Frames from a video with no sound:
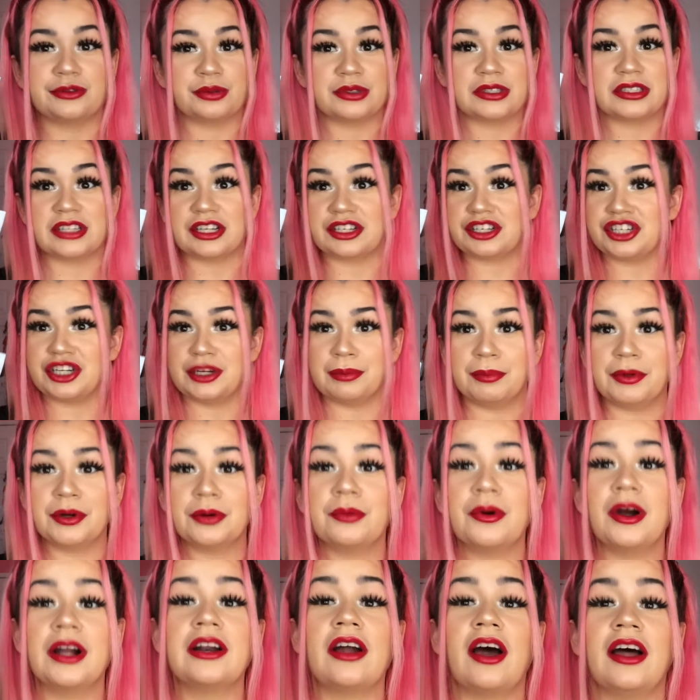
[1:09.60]
was the cheaper
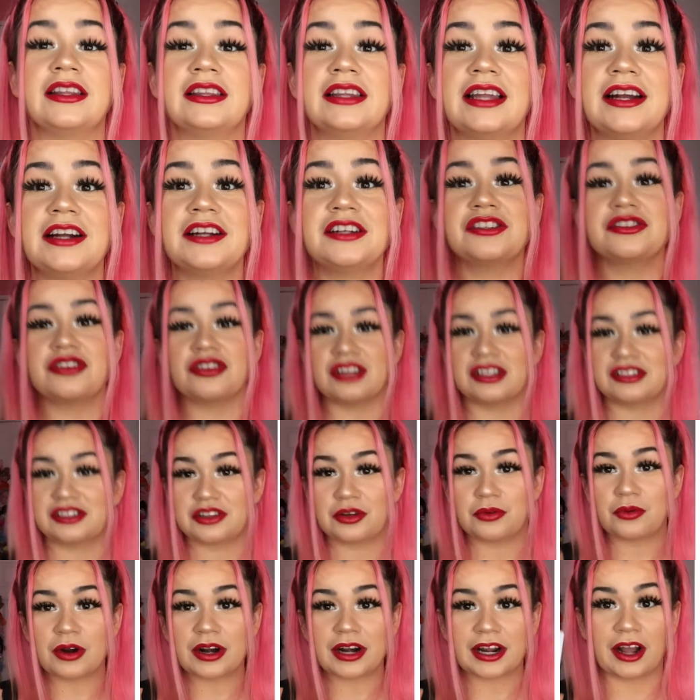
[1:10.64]
one on there. So that's
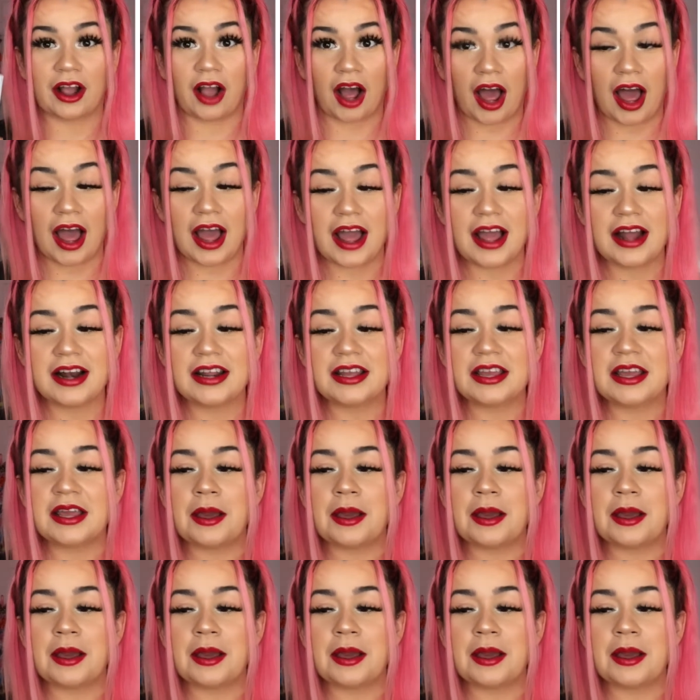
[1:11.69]
the one I got.